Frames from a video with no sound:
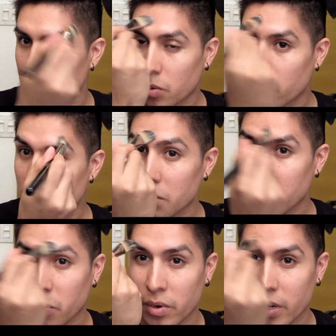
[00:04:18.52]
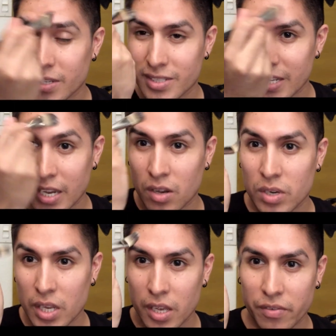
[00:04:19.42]
working my way
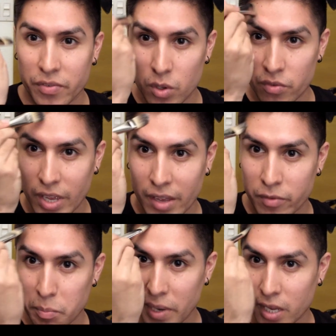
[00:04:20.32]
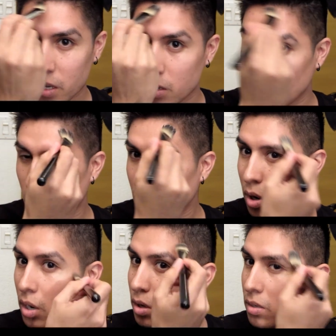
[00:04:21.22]
down. If you've ever painted a
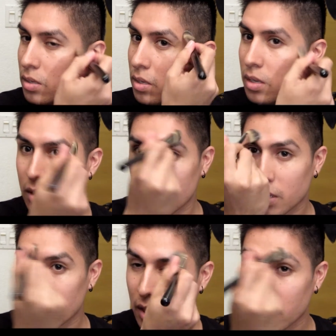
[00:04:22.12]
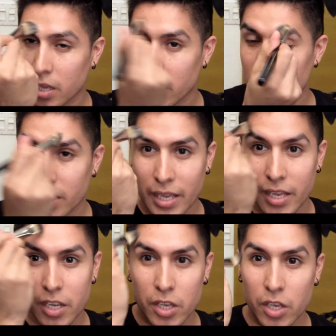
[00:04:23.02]
wall,
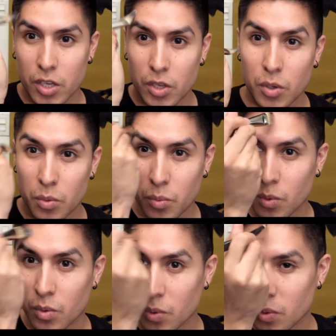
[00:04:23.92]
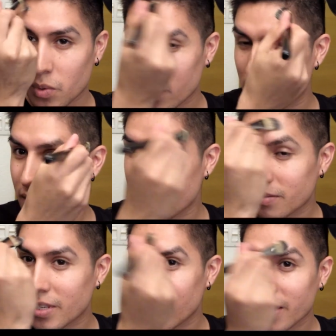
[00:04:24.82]
then you will
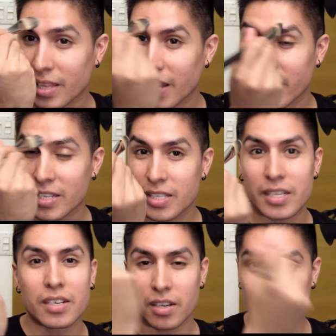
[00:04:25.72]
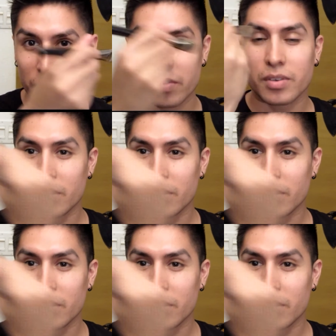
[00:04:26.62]
get the idea of,